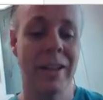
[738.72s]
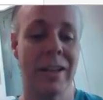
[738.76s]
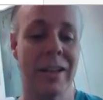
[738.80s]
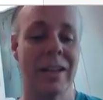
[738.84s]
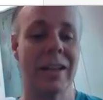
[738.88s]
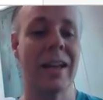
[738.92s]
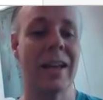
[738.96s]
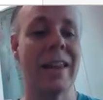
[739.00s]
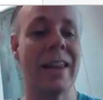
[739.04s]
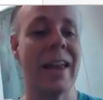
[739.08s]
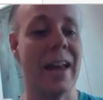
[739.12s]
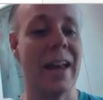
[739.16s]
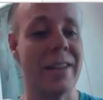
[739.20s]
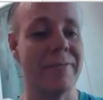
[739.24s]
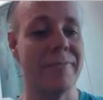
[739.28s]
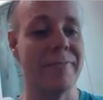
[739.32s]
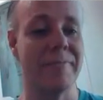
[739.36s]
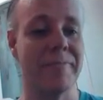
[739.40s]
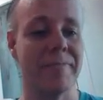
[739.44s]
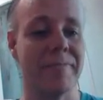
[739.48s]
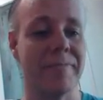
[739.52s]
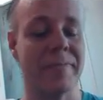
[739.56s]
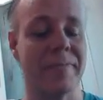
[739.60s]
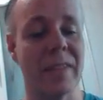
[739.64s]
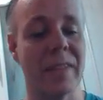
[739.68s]
Like that.
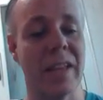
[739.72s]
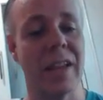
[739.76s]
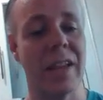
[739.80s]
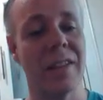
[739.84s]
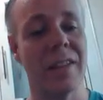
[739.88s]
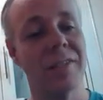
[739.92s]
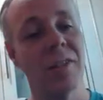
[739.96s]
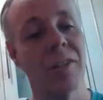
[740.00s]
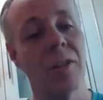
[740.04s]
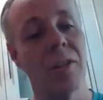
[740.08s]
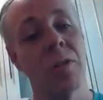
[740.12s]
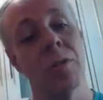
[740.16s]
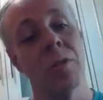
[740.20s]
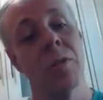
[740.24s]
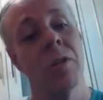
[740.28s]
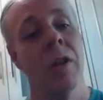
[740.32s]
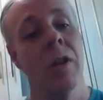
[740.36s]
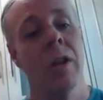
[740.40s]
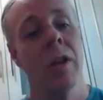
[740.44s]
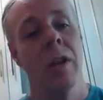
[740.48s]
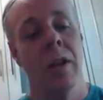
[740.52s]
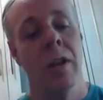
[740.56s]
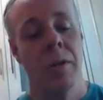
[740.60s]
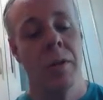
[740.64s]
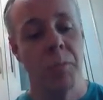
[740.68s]
Okay, so
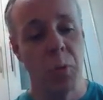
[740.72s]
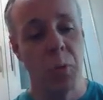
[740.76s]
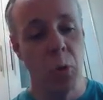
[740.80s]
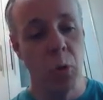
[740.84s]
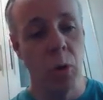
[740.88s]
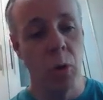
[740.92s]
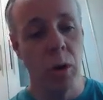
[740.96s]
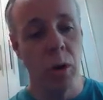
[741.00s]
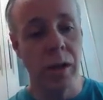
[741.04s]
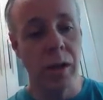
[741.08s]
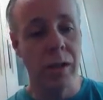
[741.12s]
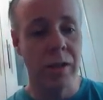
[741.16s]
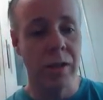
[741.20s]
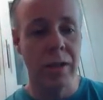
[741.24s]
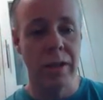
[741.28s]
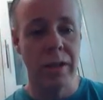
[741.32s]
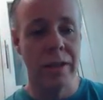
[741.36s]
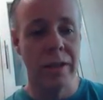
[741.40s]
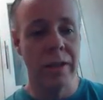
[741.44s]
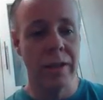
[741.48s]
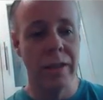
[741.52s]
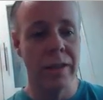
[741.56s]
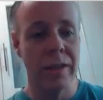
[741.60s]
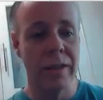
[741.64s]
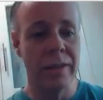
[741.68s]
plural
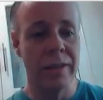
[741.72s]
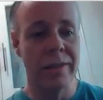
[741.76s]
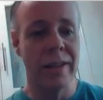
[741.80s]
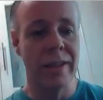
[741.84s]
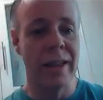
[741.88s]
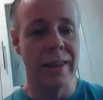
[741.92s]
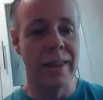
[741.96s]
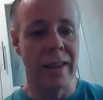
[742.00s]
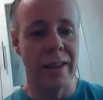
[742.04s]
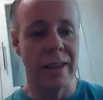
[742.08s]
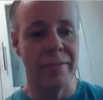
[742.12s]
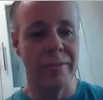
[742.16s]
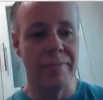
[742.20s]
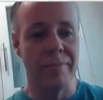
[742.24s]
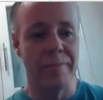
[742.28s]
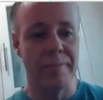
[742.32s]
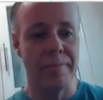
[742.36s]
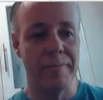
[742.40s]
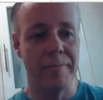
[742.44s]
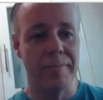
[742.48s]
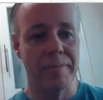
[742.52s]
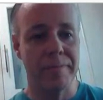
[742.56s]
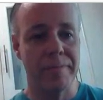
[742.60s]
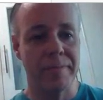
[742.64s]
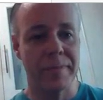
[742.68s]
is like that.
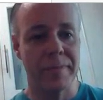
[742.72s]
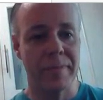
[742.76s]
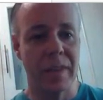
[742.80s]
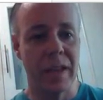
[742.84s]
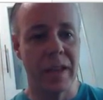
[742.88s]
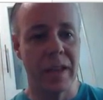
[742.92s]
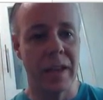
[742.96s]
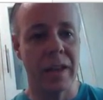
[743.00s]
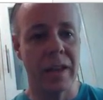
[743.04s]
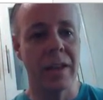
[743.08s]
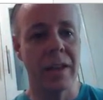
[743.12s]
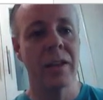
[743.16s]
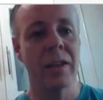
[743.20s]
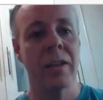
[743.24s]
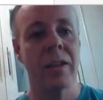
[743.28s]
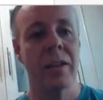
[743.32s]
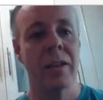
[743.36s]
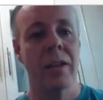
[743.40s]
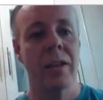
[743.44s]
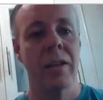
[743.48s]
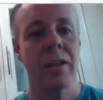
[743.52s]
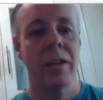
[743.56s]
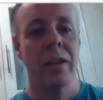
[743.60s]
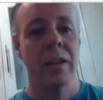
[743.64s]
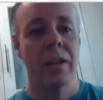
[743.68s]
Okay.
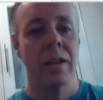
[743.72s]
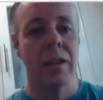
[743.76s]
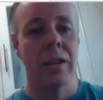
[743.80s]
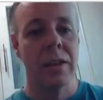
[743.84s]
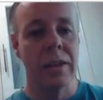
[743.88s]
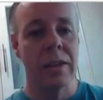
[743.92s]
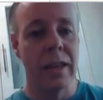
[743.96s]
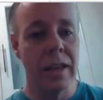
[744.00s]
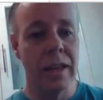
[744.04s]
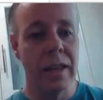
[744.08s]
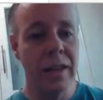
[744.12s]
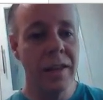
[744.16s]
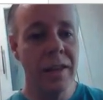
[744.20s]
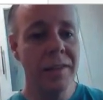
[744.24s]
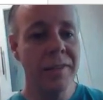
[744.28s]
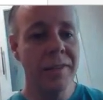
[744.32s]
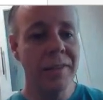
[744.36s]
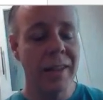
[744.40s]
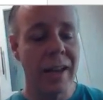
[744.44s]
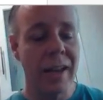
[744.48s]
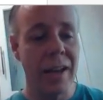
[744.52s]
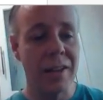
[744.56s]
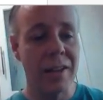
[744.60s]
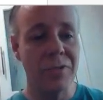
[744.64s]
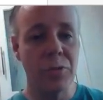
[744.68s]
This
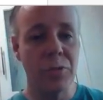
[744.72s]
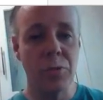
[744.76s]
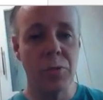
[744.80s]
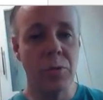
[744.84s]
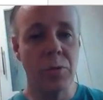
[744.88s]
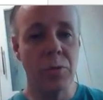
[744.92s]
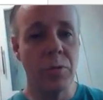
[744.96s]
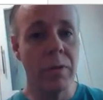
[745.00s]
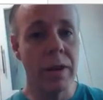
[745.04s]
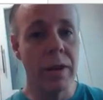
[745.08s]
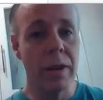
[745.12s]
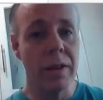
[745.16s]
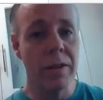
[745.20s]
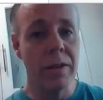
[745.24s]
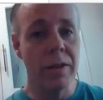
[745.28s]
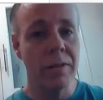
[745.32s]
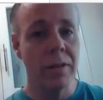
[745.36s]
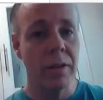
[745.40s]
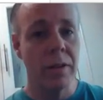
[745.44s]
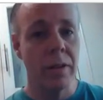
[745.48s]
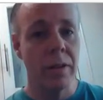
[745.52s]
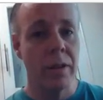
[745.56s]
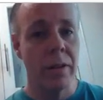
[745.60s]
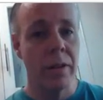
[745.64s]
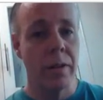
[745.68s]
has to do with
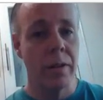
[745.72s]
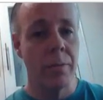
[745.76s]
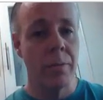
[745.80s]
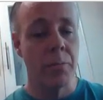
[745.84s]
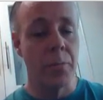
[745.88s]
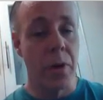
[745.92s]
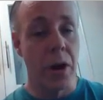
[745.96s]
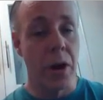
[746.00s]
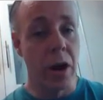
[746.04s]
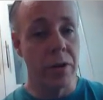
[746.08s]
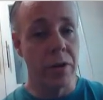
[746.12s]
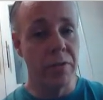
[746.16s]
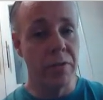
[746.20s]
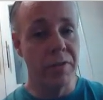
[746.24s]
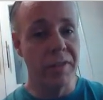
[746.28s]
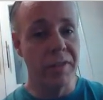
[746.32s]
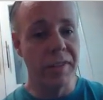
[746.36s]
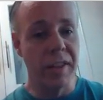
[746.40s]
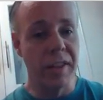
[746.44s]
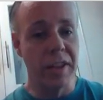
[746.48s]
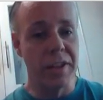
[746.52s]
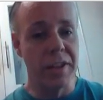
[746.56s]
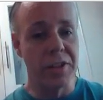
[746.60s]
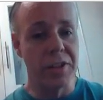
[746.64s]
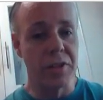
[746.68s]

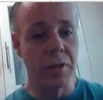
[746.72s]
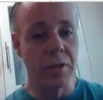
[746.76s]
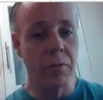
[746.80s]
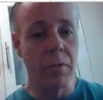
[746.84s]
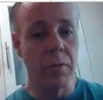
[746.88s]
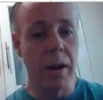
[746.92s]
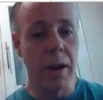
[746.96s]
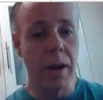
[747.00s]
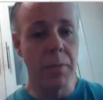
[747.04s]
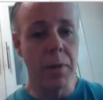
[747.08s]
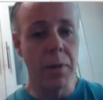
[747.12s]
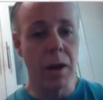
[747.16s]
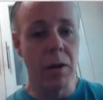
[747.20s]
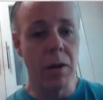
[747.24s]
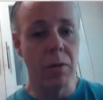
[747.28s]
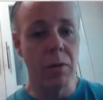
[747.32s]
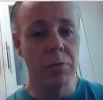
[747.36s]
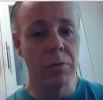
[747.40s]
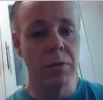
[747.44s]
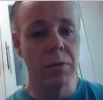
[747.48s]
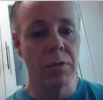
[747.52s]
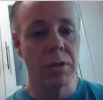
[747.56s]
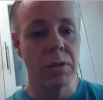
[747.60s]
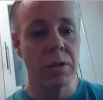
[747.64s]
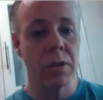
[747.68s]
pronunciation. What
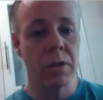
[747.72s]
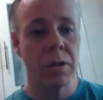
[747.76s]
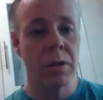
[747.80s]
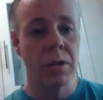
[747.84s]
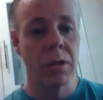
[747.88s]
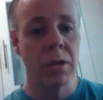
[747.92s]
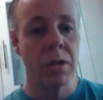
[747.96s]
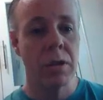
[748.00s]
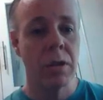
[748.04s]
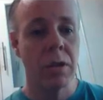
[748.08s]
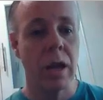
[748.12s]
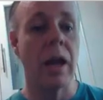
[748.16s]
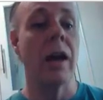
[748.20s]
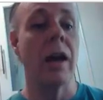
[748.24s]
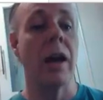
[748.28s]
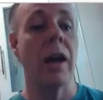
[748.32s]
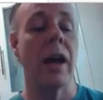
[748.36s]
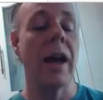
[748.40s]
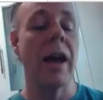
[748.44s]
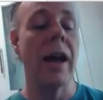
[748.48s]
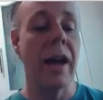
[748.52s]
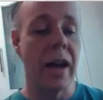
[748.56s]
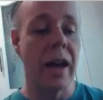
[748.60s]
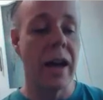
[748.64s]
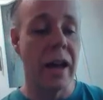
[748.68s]
about
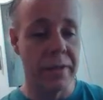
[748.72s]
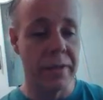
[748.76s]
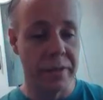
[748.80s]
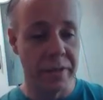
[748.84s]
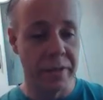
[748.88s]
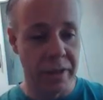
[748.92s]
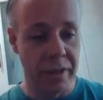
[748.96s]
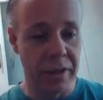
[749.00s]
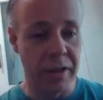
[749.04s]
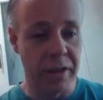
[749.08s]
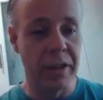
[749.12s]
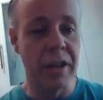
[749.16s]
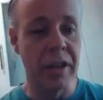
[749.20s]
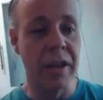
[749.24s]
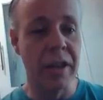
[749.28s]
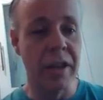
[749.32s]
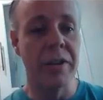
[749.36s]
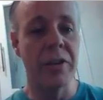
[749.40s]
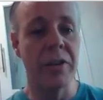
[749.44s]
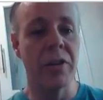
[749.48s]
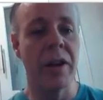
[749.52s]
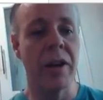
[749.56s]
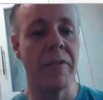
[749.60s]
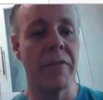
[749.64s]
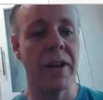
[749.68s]
and here
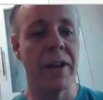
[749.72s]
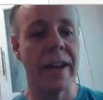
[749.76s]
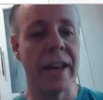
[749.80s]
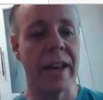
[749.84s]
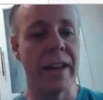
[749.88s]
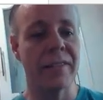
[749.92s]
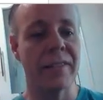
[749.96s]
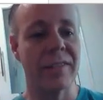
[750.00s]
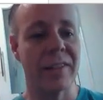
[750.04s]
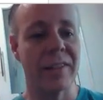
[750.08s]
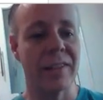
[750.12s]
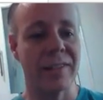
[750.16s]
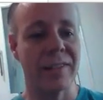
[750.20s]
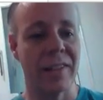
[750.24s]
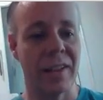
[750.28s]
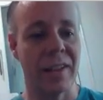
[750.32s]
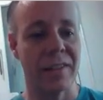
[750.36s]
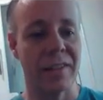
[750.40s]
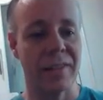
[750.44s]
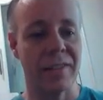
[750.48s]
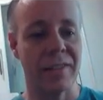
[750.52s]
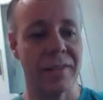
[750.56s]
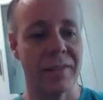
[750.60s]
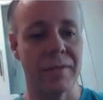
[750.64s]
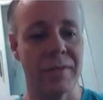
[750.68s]
you have an
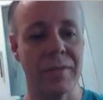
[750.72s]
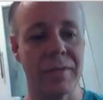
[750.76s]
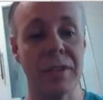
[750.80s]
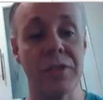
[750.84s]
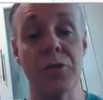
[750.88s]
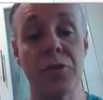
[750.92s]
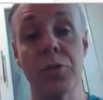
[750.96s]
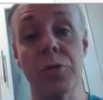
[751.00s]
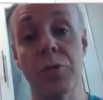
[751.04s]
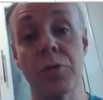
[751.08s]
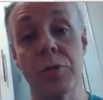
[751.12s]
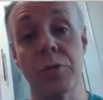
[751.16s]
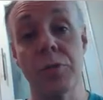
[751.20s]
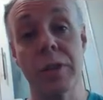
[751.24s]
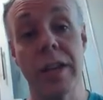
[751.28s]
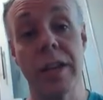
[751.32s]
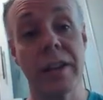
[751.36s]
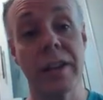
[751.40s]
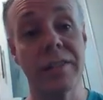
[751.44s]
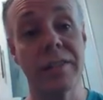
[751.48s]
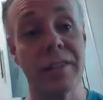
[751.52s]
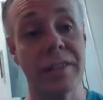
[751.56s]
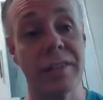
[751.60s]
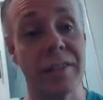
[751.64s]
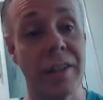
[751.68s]
exercise. Did you do the
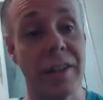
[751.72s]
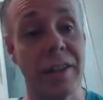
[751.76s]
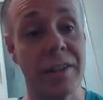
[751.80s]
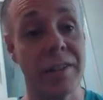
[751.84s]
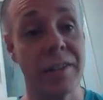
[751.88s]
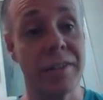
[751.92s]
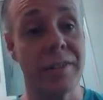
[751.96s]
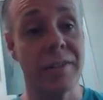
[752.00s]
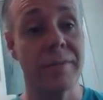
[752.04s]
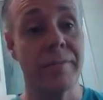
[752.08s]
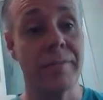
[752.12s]
exercise?